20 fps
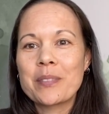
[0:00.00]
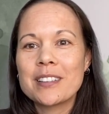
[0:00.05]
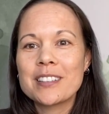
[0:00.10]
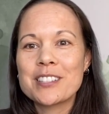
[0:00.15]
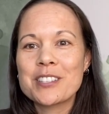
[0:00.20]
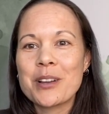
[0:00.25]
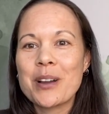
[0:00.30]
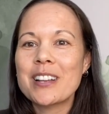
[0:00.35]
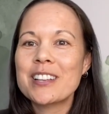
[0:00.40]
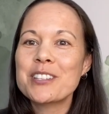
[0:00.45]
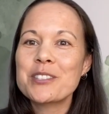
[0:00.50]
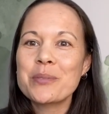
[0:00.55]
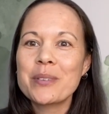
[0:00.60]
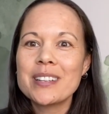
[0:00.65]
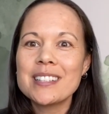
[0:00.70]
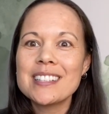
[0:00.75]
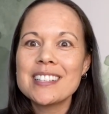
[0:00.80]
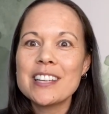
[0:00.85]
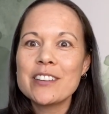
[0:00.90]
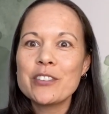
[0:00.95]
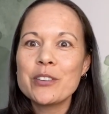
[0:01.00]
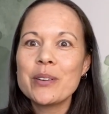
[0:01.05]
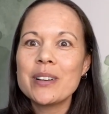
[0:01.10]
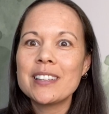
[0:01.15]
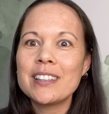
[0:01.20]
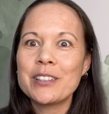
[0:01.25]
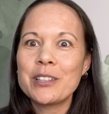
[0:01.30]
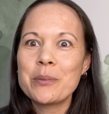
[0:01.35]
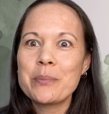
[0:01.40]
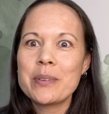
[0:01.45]
So I just wanted to give you a
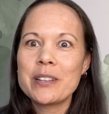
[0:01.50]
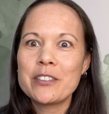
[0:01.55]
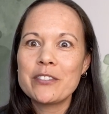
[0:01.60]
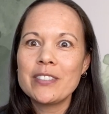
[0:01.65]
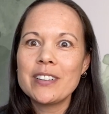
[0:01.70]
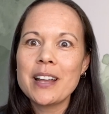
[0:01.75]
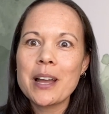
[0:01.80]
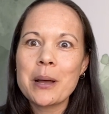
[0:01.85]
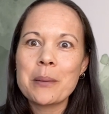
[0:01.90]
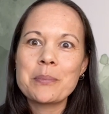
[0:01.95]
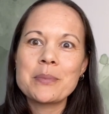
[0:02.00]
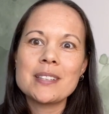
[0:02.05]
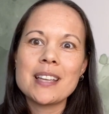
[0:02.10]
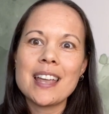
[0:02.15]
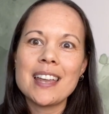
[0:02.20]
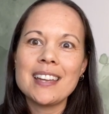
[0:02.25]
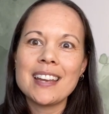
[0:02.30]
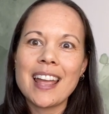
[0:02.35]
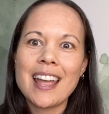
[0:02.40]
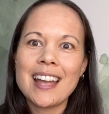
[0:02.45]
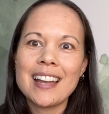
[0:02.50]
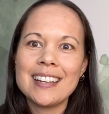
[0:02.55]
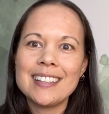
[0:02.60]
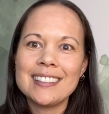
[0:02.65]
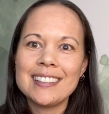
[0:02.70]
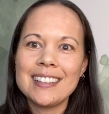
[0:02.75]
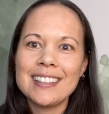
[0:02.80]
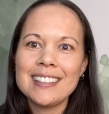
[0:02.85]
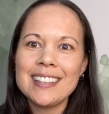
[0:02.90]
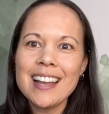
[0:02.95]
little bit of an update,
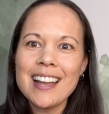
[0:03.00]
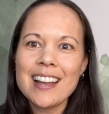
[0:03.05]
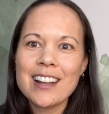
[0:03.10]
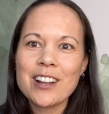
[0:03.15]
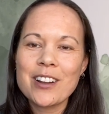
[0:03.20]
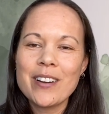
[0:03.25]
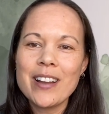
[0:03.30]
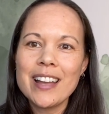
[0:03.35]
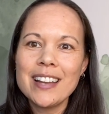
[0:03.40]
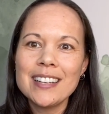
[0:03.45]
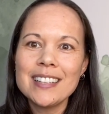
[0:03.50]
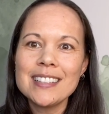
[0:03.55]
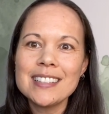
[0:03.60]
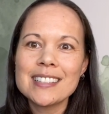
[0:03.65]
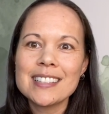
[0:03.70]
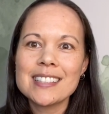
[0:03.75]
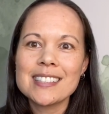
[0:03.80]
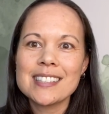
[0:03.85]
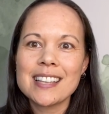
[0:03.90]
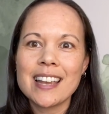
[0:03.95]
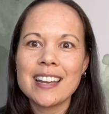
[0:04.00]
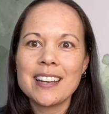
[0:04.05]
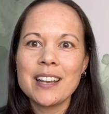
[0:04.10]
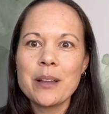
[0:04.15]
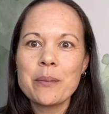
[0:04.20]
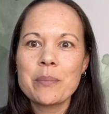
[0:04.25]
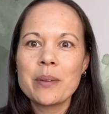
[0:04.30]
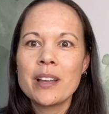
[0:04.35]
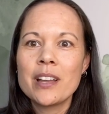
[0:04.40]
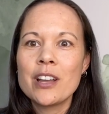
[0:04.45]
and yeah, go ahead and sign
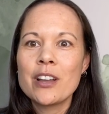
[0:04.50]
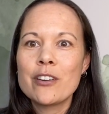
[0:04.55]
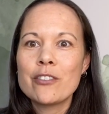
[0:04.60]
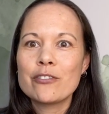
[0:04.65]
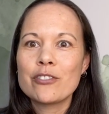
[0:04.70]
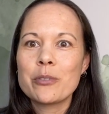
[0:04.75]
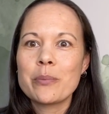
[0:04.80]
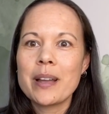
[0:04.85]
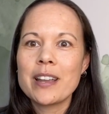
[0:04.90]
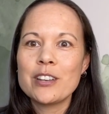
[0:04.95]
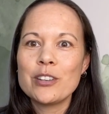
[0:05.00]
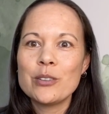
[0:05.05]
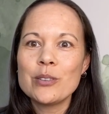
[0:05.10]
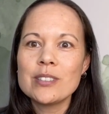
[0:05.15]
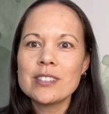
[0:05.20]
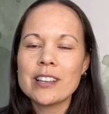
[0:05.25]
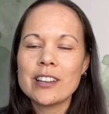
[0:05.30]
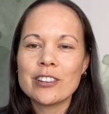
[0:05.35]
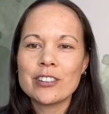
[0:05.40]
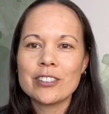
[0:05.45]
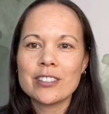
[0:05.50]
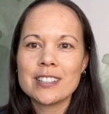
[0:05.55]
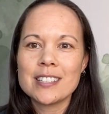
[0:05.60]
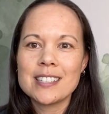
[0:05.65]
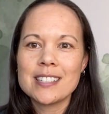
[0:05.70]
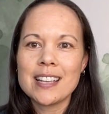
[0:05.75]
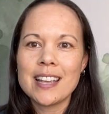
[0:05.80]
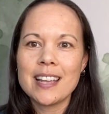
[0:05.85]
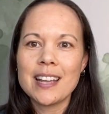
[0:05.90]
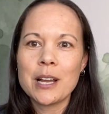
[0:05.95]
up for my newsletter to
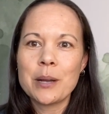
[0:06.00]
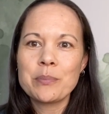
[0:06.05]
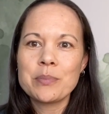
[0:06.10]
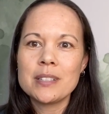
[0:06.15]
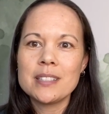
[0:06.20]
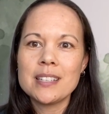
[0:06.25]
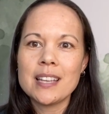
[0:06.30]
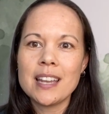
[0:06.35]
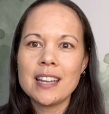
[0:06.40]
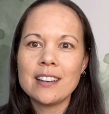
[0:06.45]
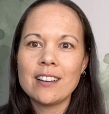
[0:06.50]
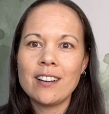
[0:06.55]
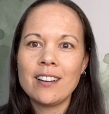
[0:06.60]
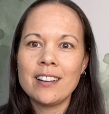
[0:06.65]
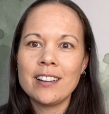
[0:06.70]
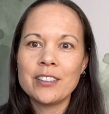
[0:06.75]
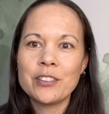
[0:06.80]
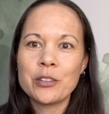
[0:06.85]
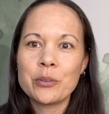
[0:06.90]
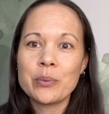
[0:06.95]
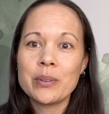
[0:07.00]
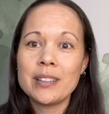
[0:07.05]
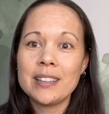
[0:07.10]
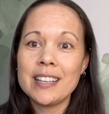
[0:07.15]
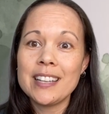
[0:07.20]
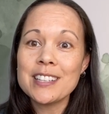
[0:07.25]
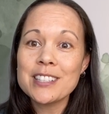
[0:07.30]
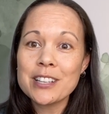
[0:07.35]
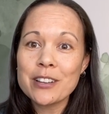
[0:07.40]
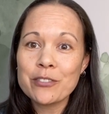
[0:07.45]
stay up to date on the
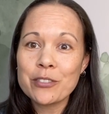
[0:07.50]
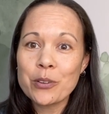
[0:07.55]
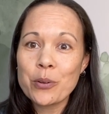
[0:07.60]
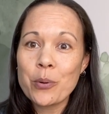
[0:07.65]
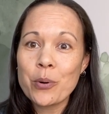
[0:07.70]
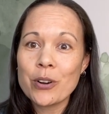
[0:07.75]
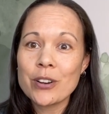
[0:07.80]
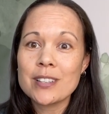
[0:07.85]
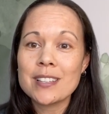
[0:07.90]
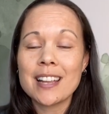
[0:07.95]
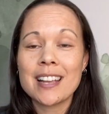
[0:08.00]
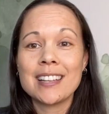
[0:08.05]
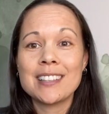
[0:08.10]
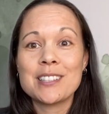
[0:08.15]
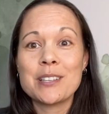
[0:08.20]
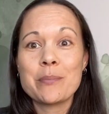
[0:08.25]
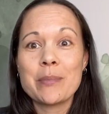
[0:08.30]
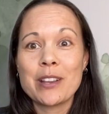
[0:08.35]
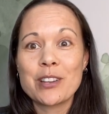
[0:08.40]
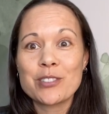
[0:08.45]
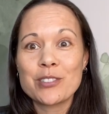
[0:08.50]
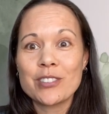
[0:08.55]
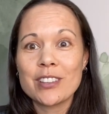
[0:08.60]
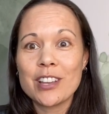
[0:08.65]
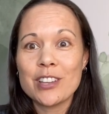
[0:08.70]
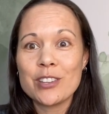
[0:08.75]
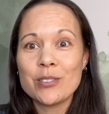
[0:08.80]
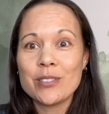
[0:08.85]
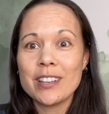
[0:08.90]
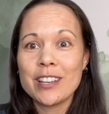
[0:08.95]
release of the course and to make sure
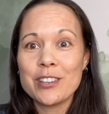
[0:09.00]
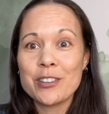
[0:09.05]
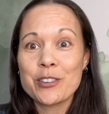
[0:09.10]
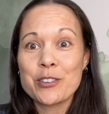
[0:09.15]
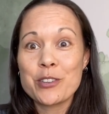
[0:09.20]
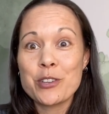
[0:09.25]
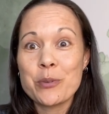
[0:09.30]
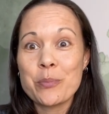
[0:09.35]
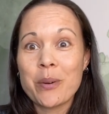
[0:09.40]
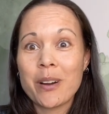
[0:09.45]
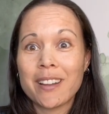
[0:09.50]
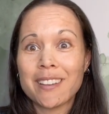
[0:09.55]
that you get your coupon.